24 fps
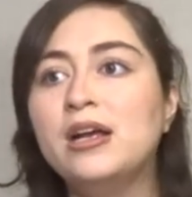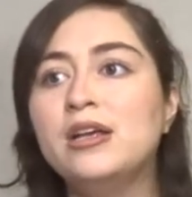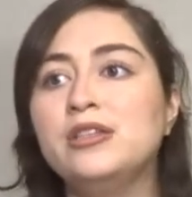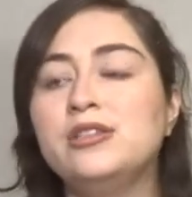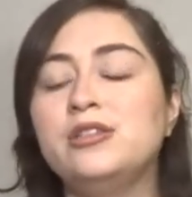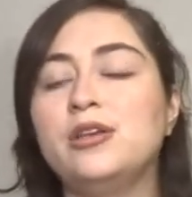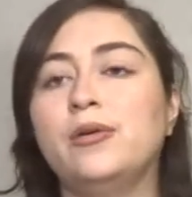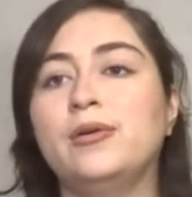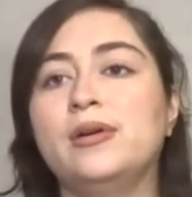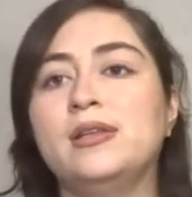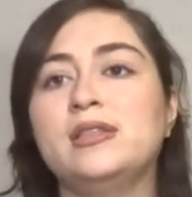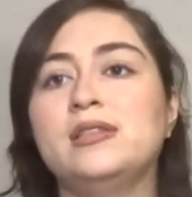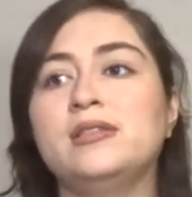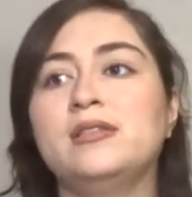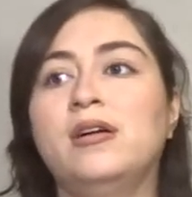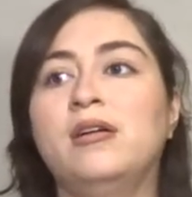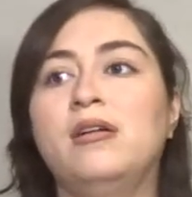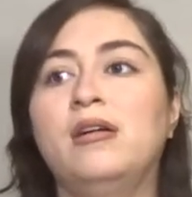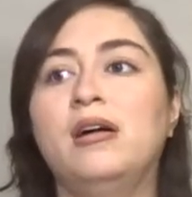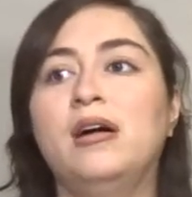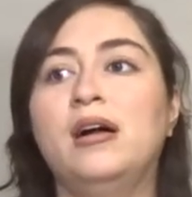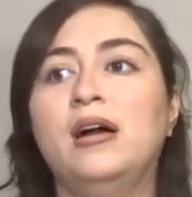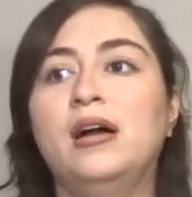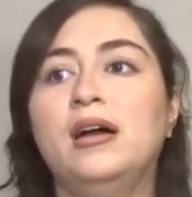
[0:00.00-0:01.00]
So it's
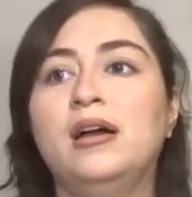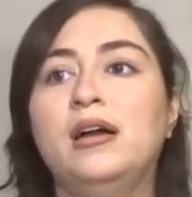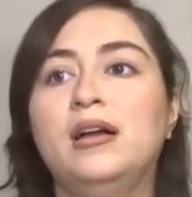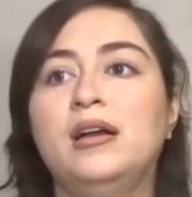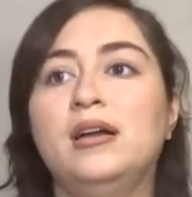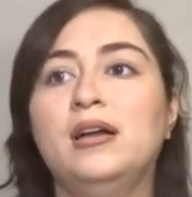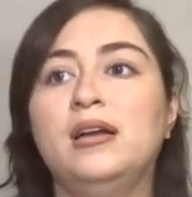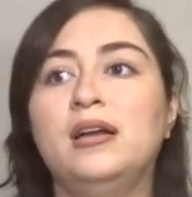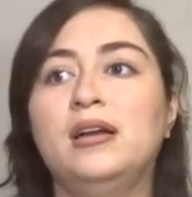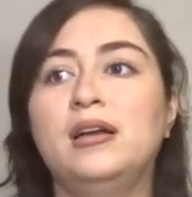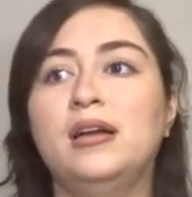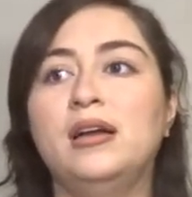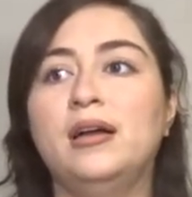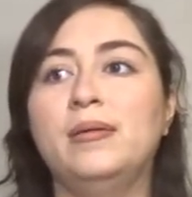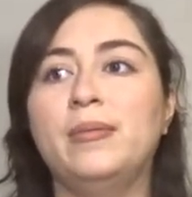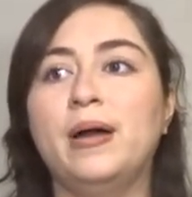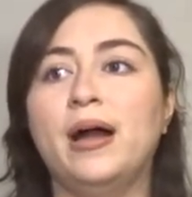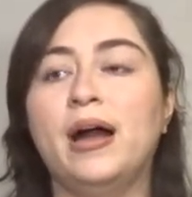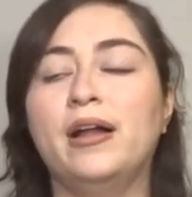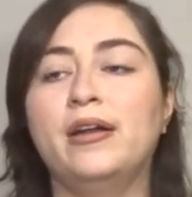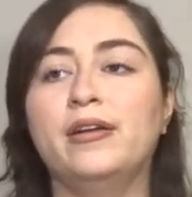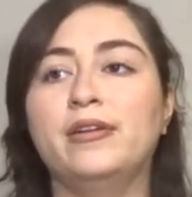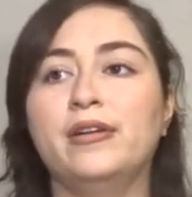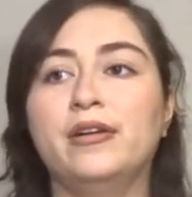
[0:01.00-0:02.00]
not a
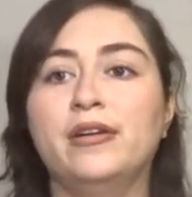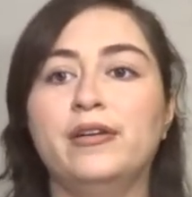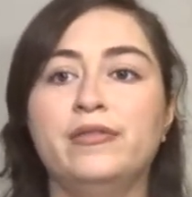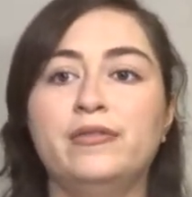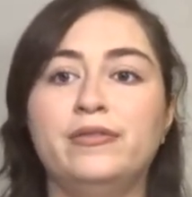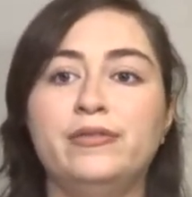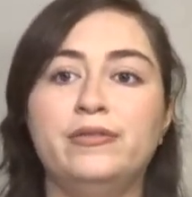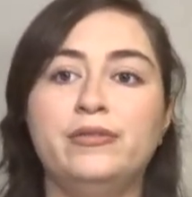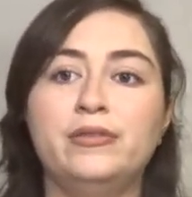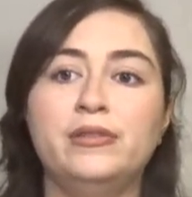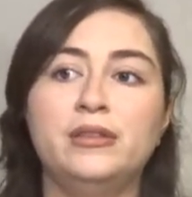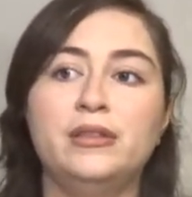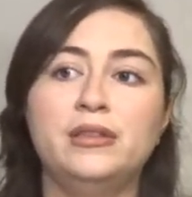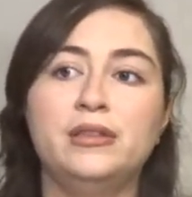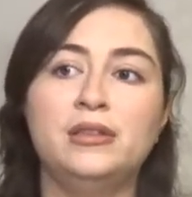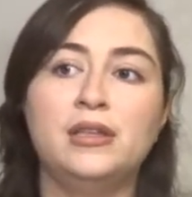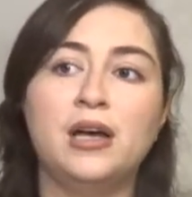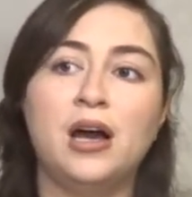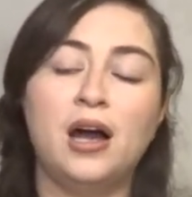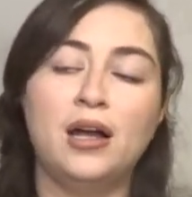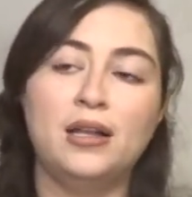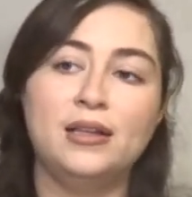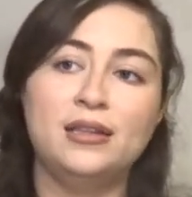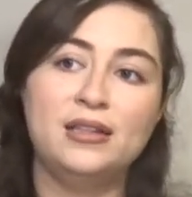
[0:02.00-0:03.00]
matter of
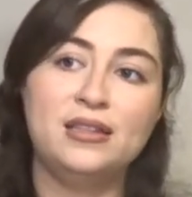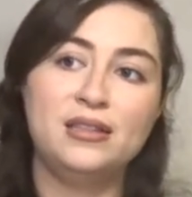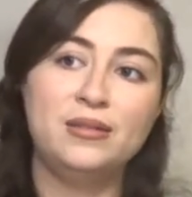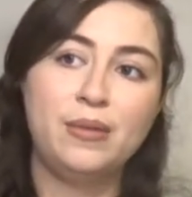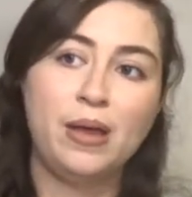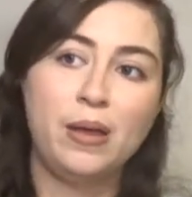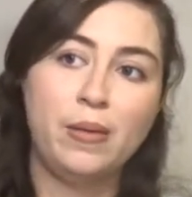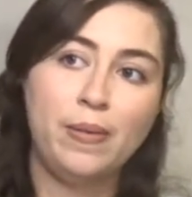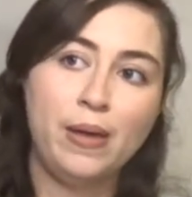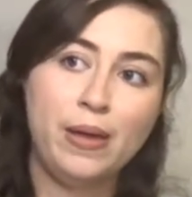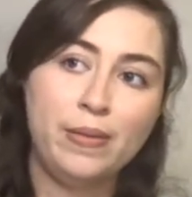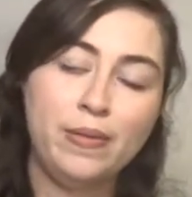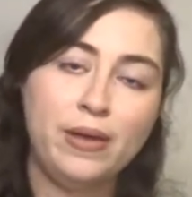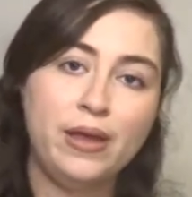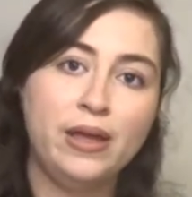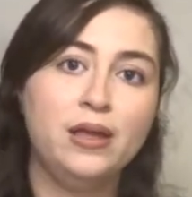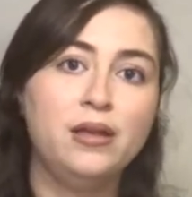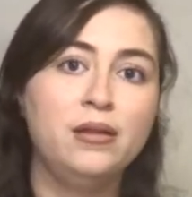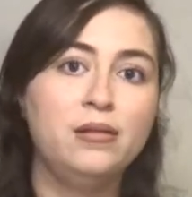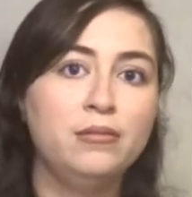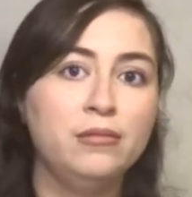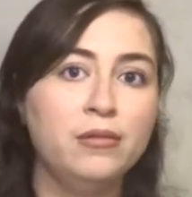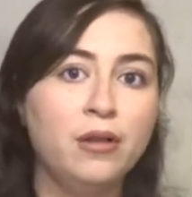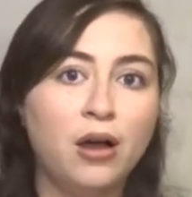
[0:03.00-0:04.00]
the
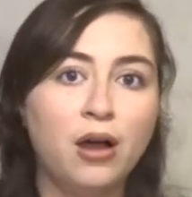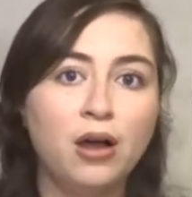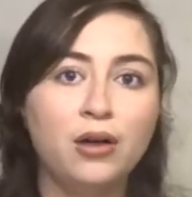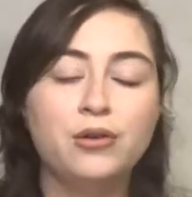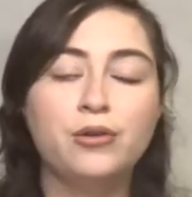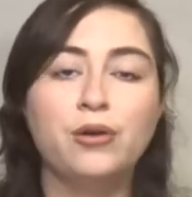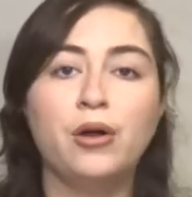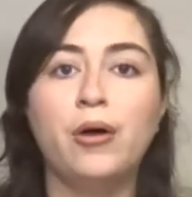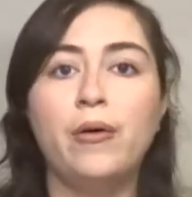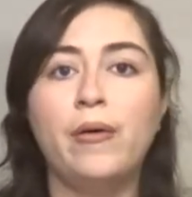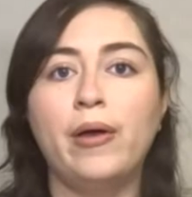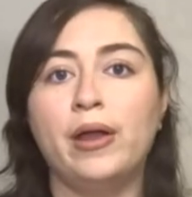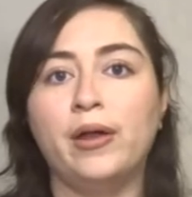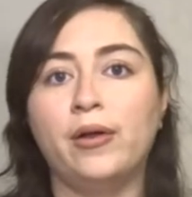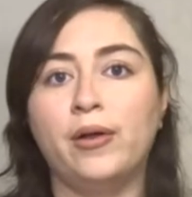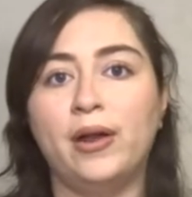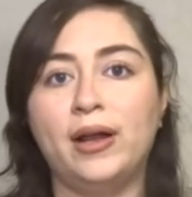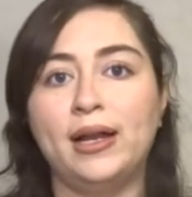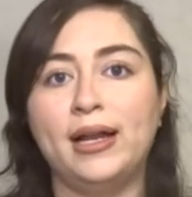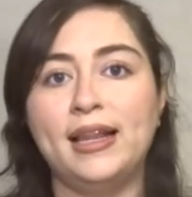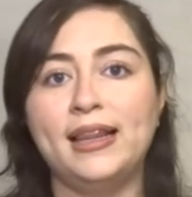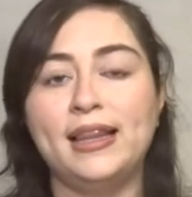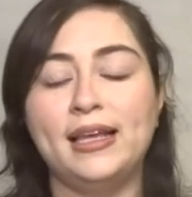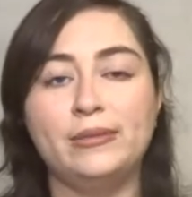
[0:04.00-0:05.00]
baby not growing or
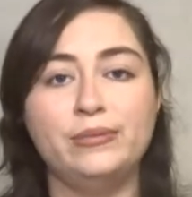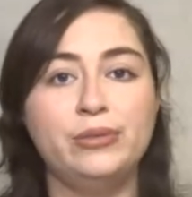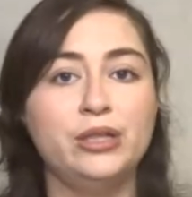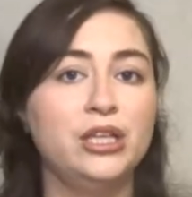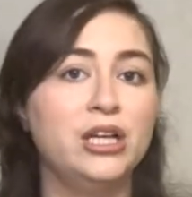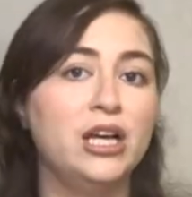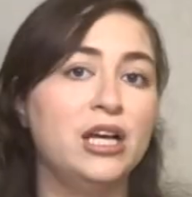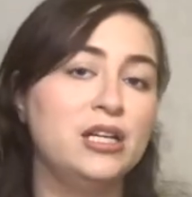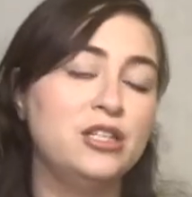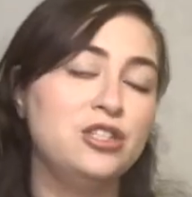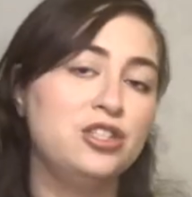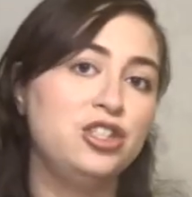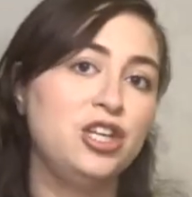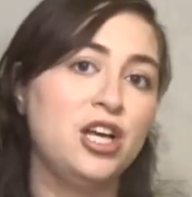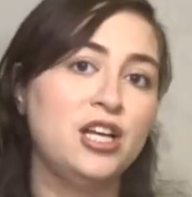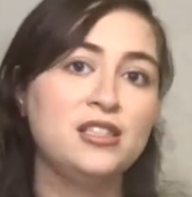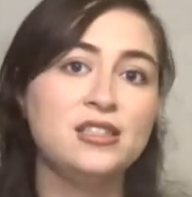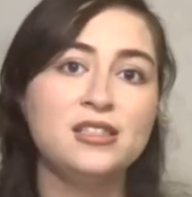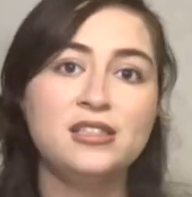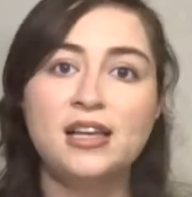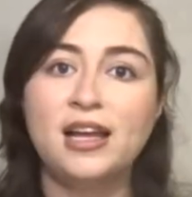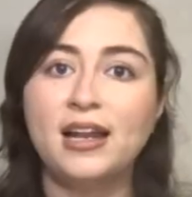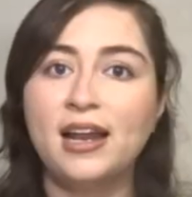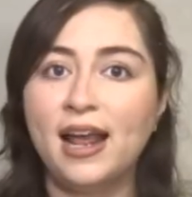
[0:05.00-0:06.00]
anything, because she
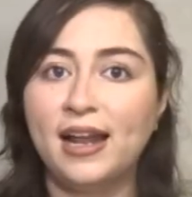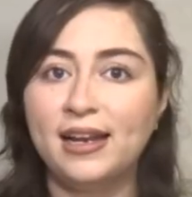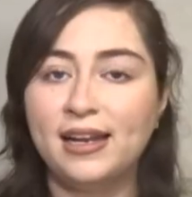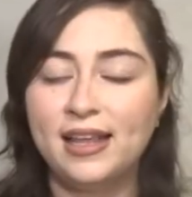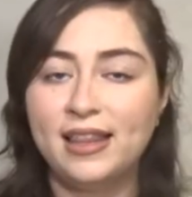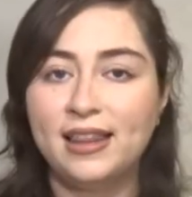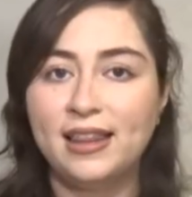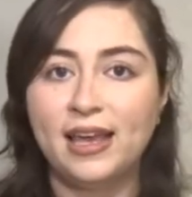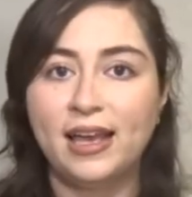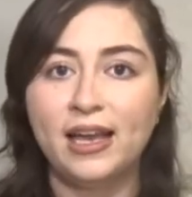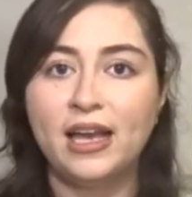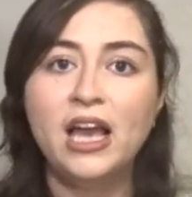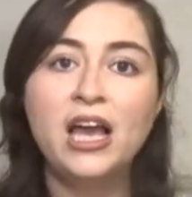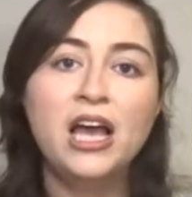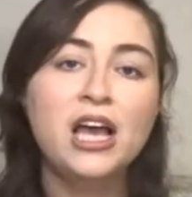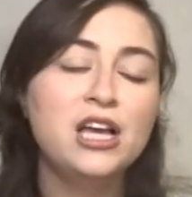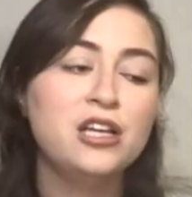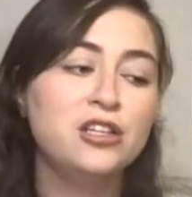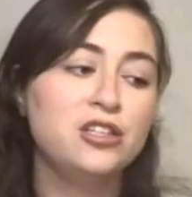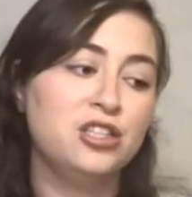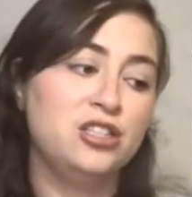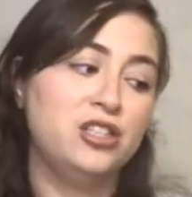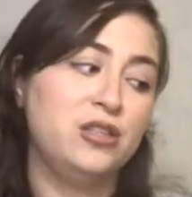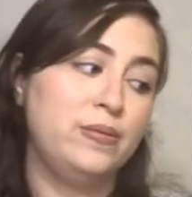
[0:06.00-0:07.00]
hasn't said anything.
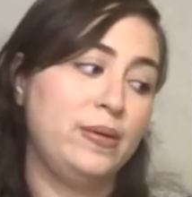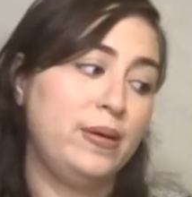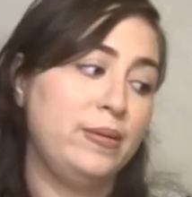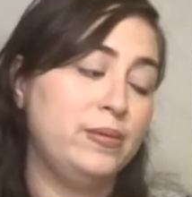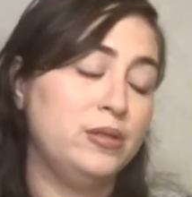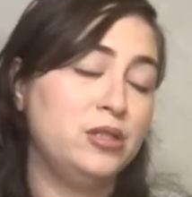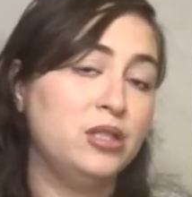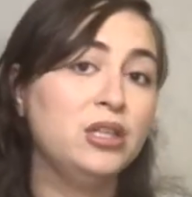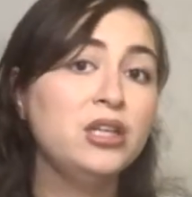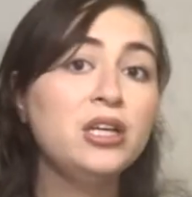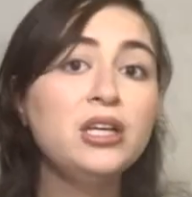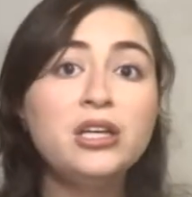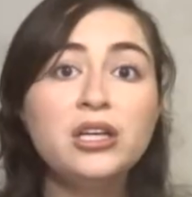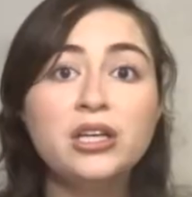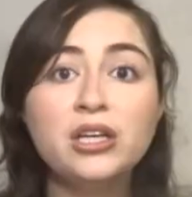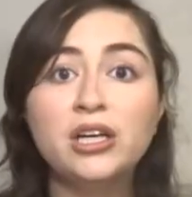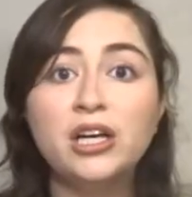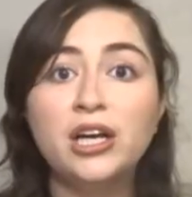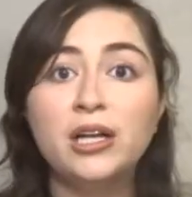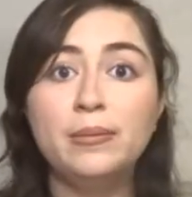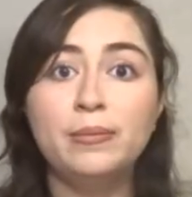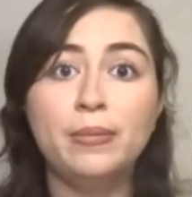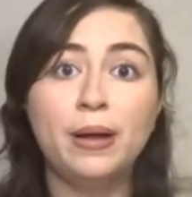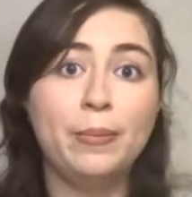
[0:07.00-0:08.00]
She says the baby's looking
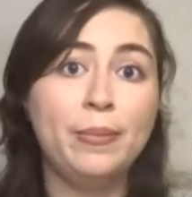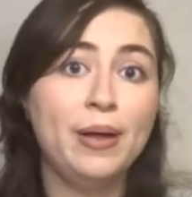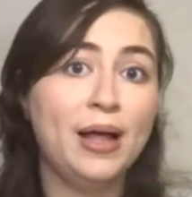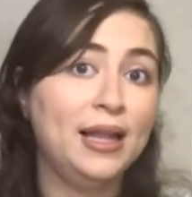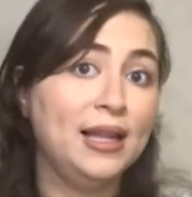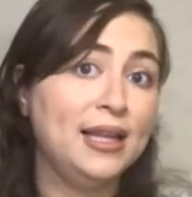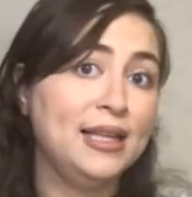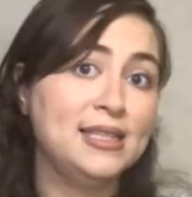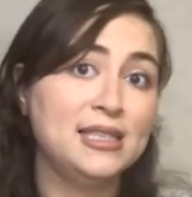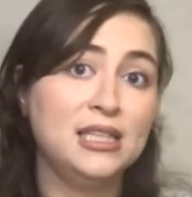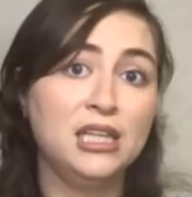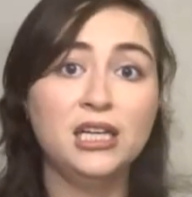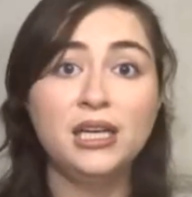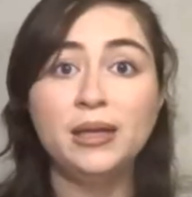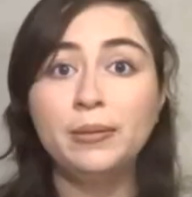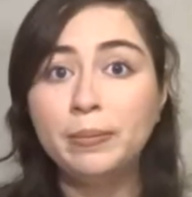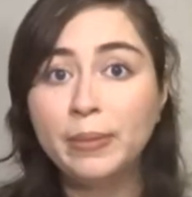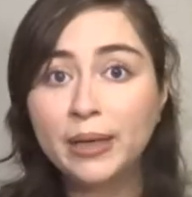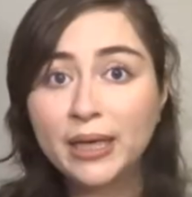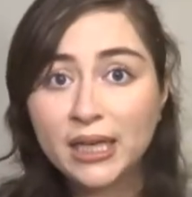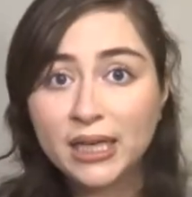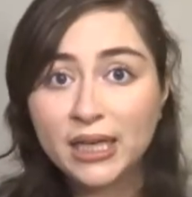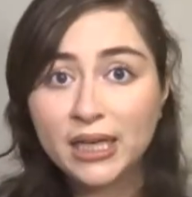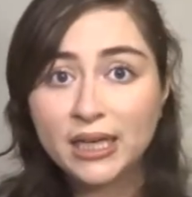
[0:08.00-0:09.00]
good, my belly's looking
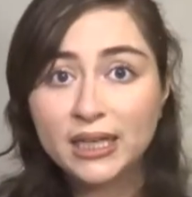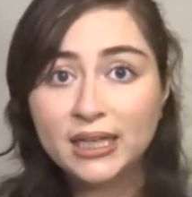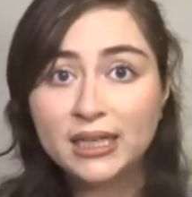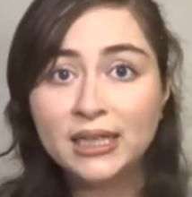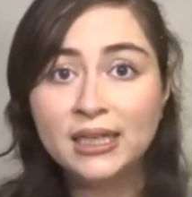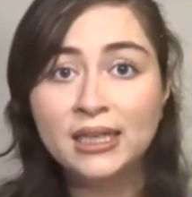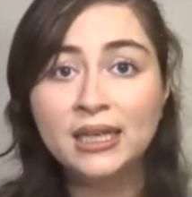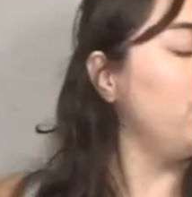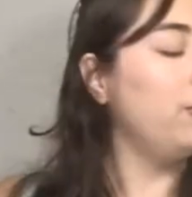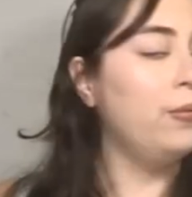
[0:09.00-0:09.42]
big.